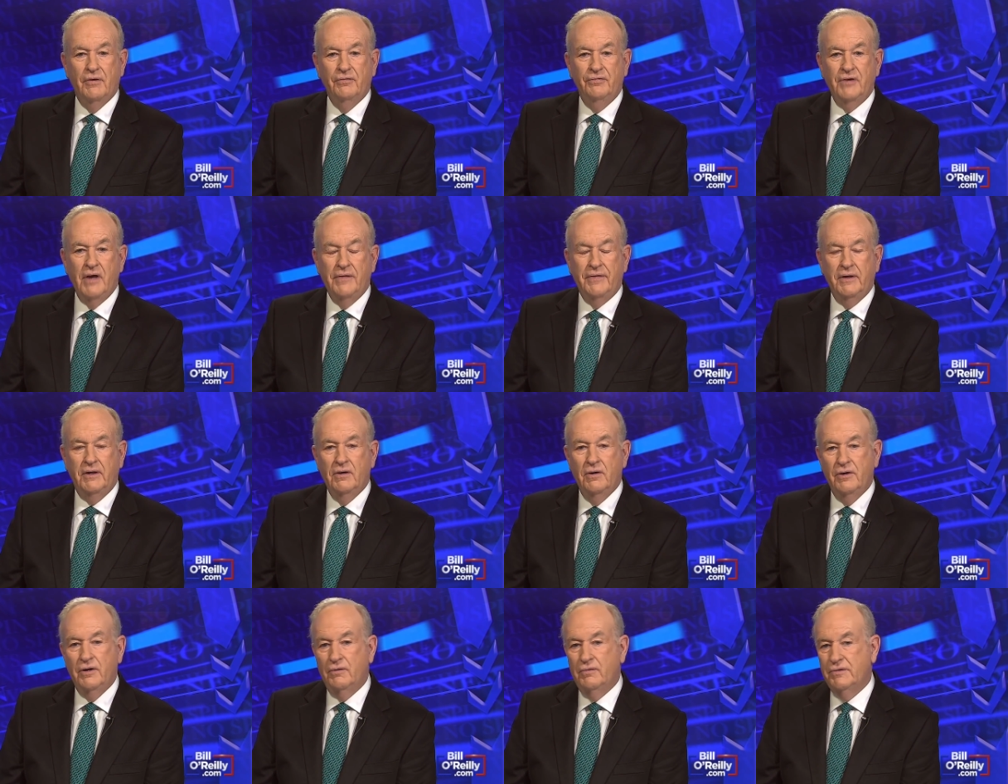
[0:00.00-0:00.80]
of South
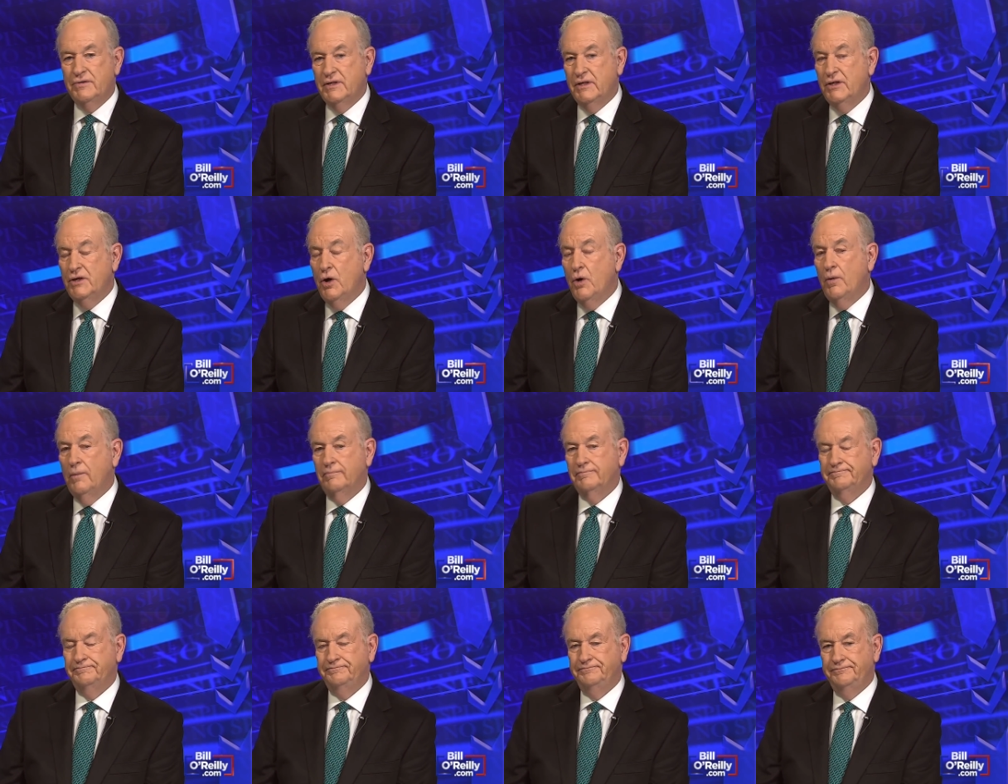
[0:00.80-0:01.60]
Dakota, Kristi Noem.
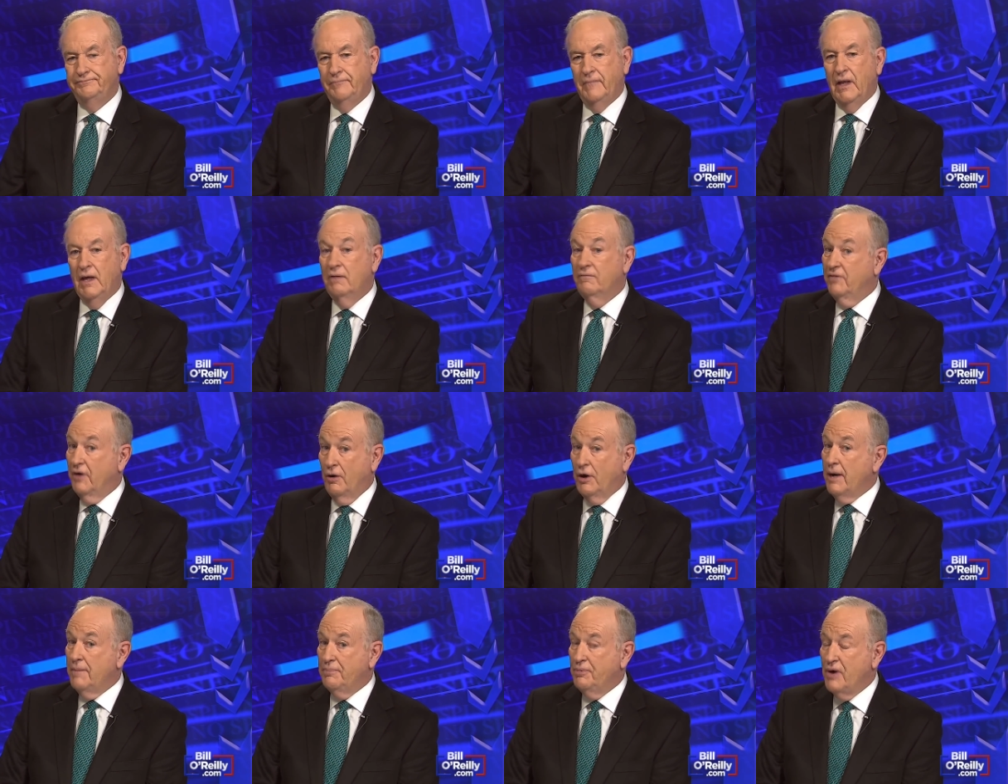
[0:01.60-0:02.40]

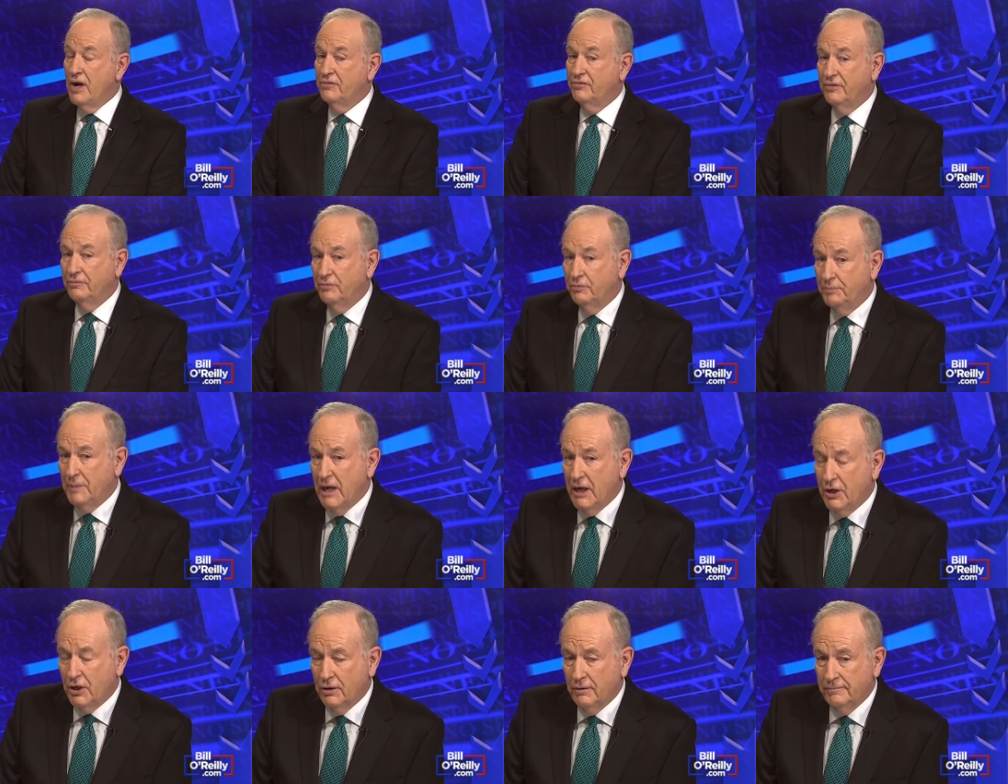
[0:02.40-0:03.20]
Very impressive
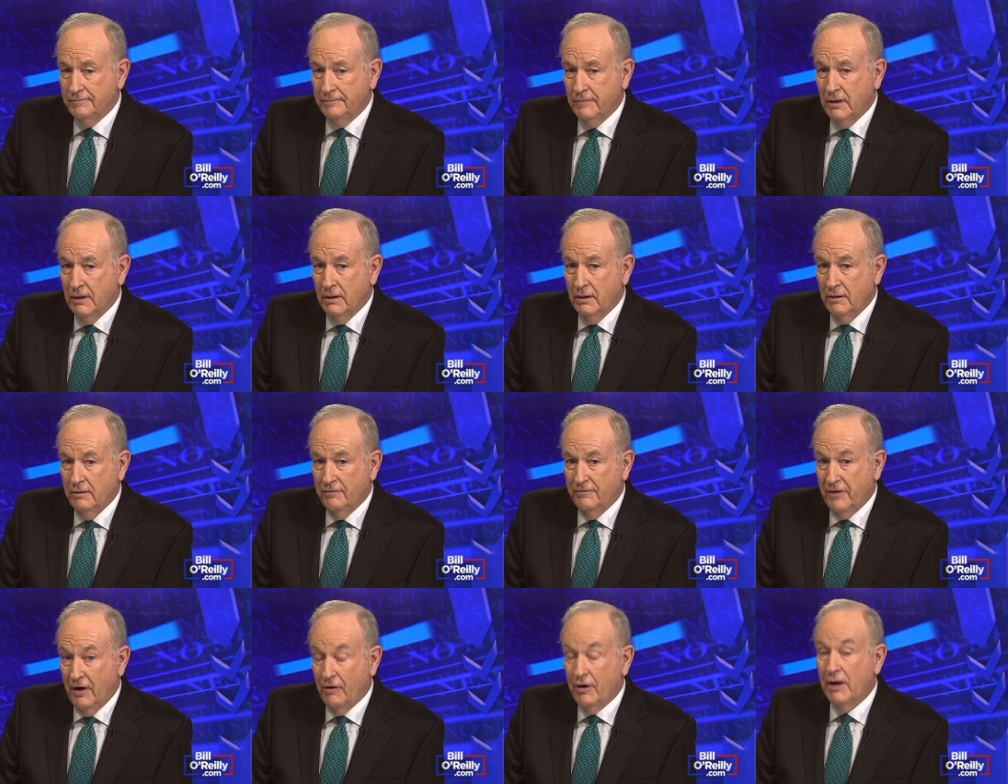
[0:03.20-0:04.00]
speaker,
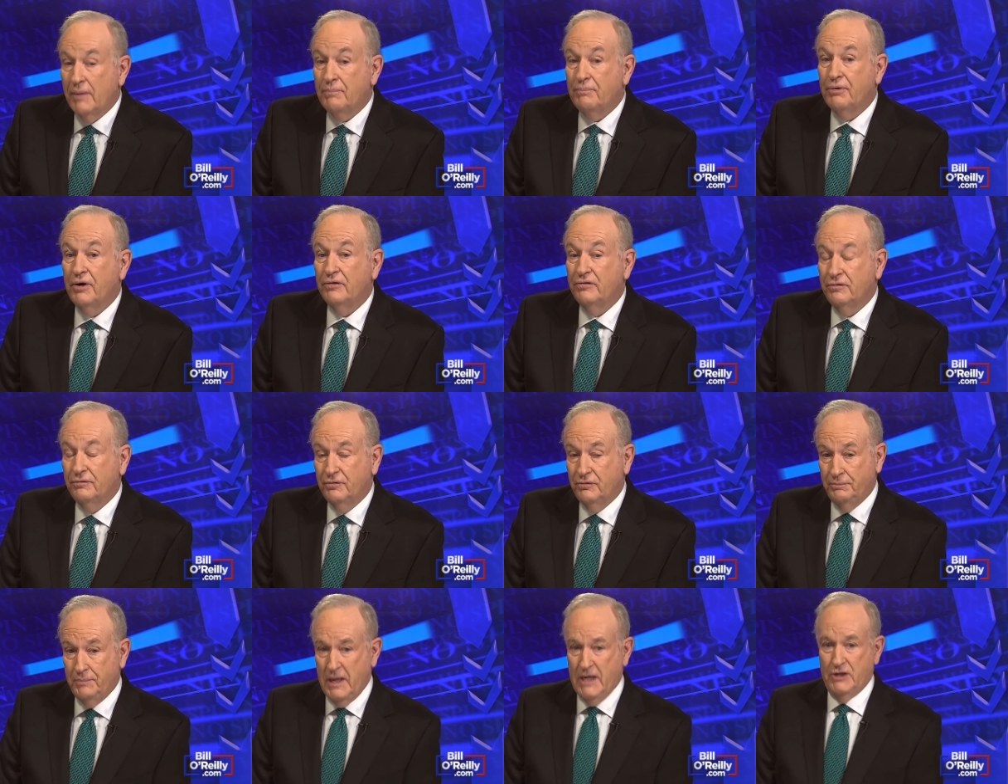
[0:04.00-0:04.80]
very impressive
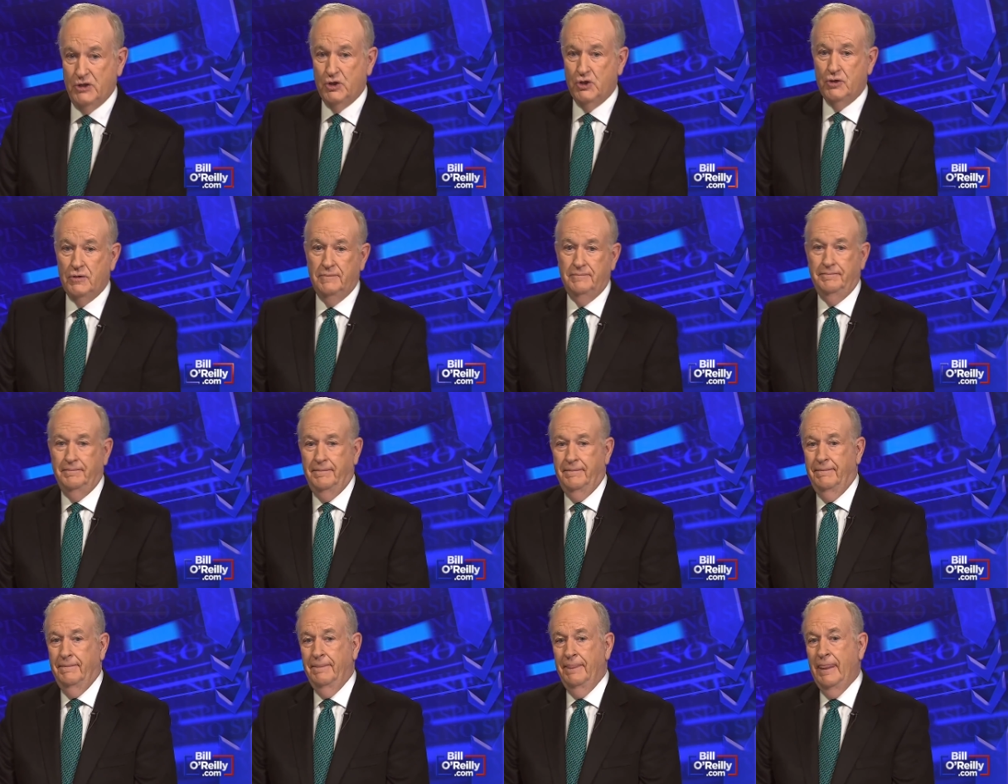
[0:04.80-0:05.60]
speech.
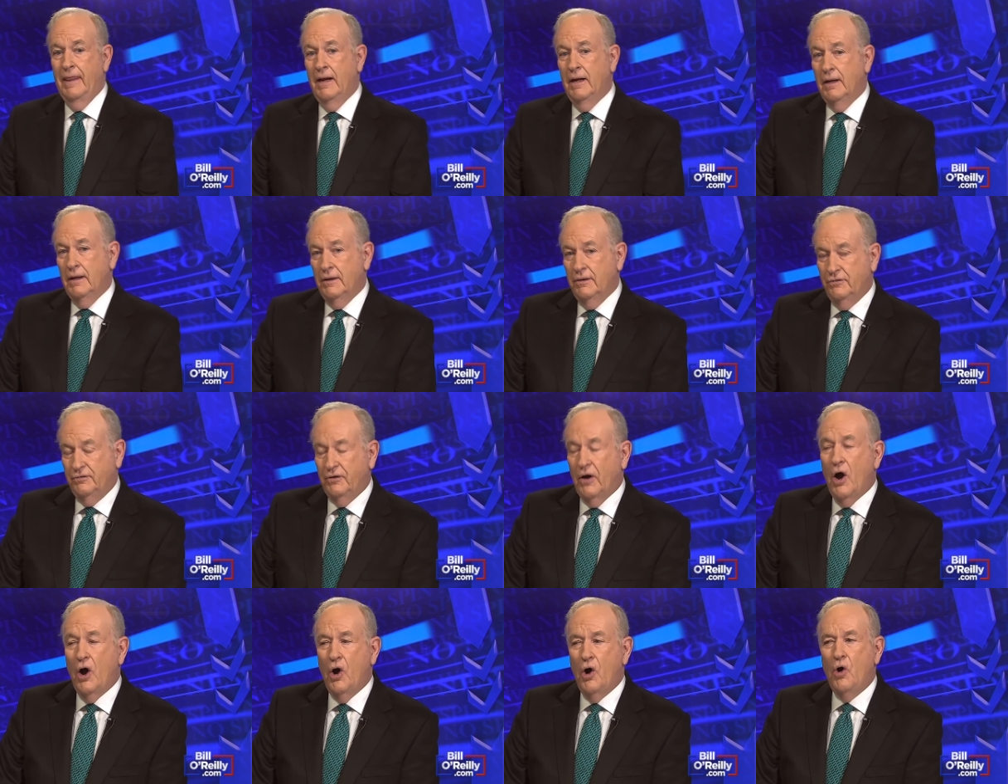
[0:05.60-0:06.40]

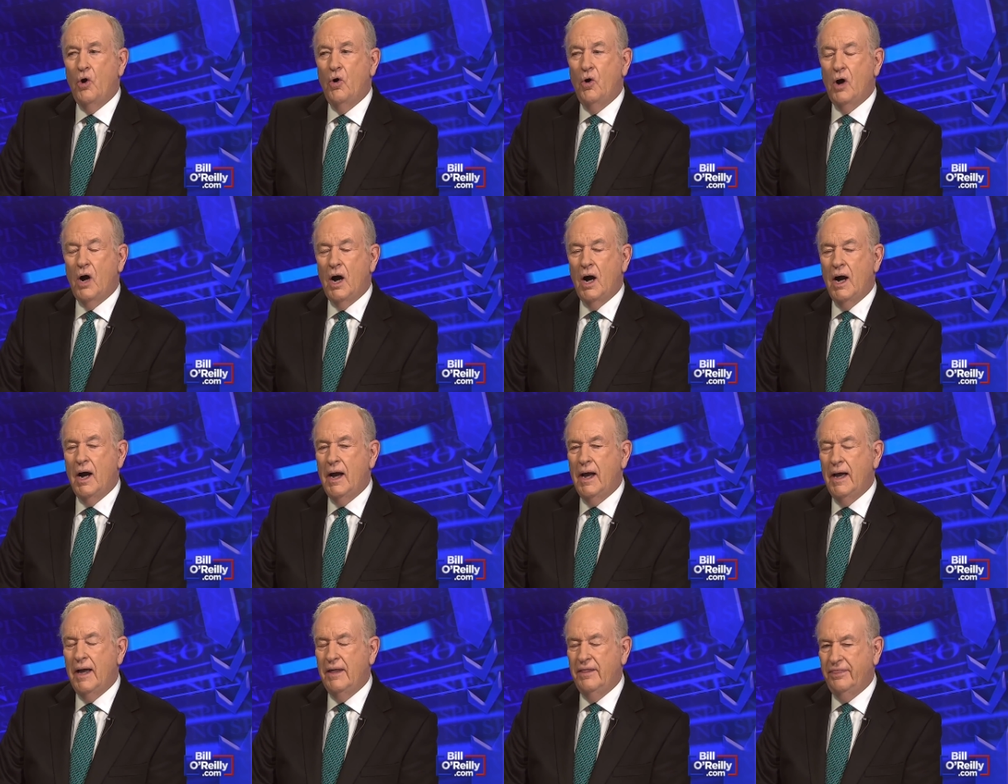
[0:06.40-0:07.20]
So
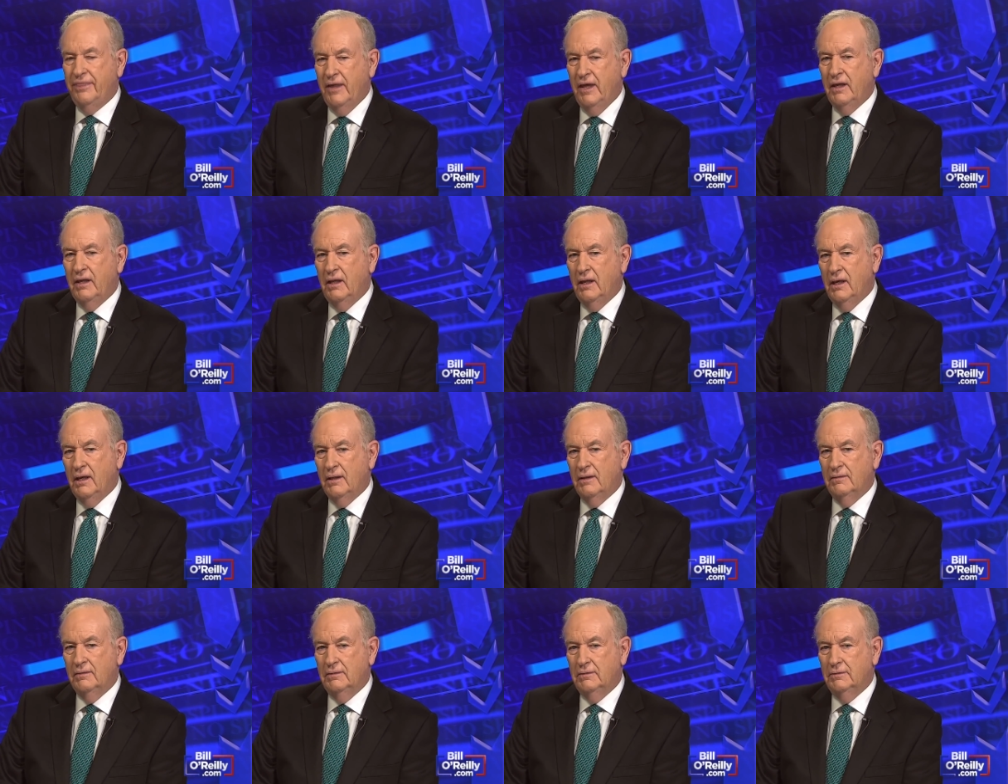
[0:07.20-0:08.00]
I
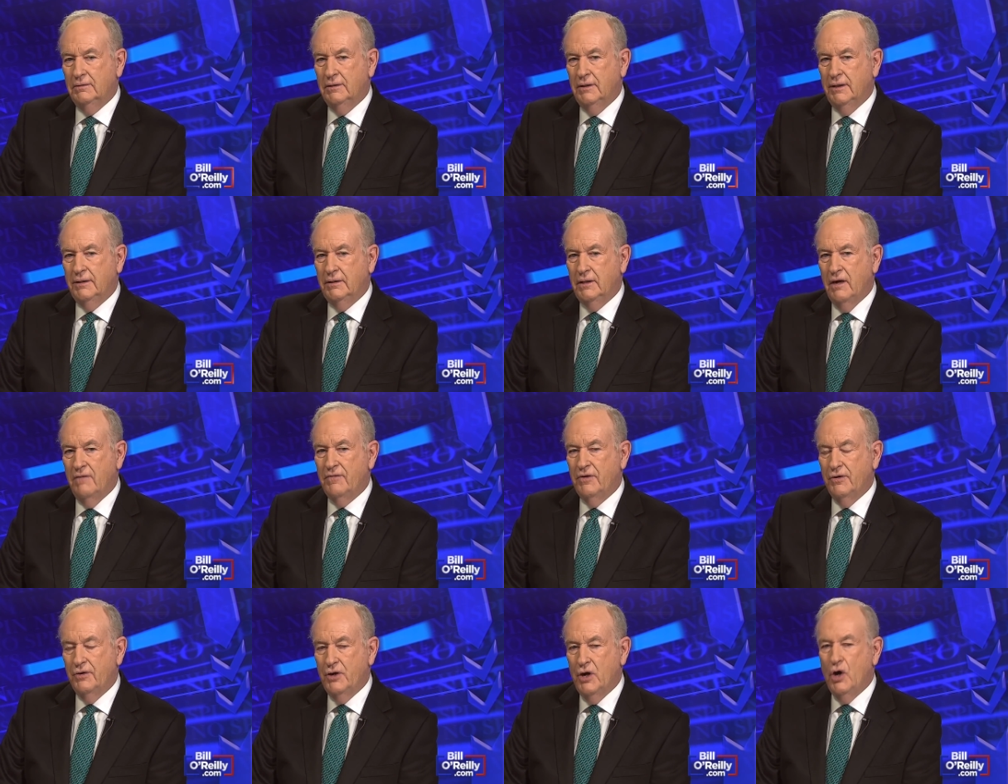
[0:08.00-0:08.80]
think that
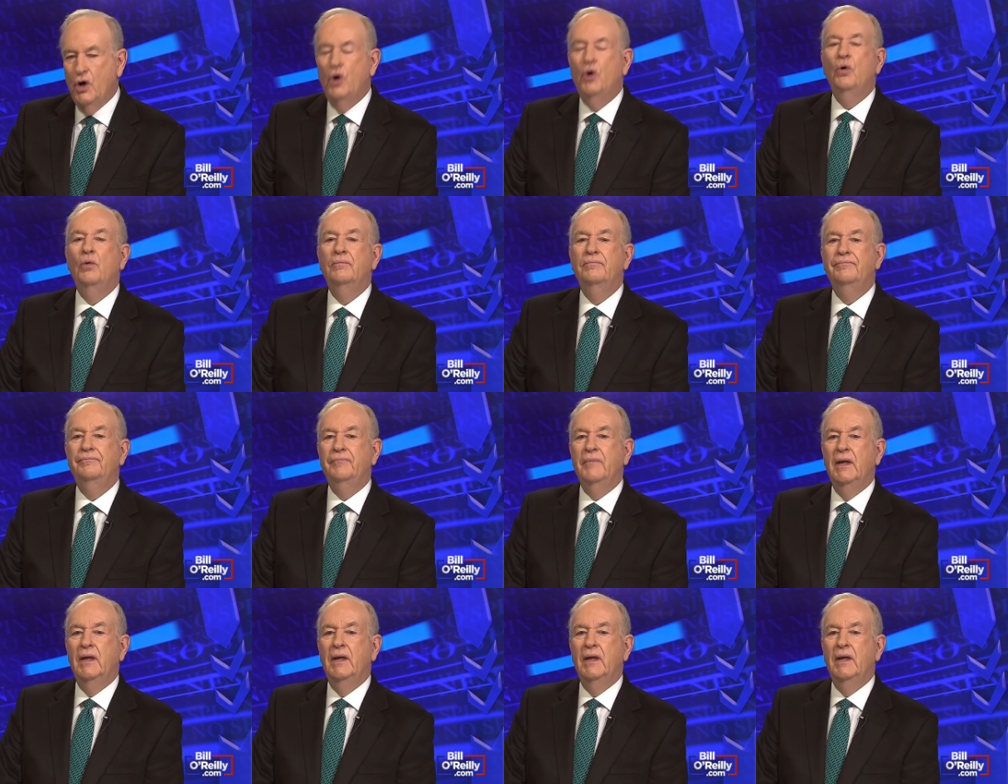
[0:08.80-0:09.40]
Governor Noem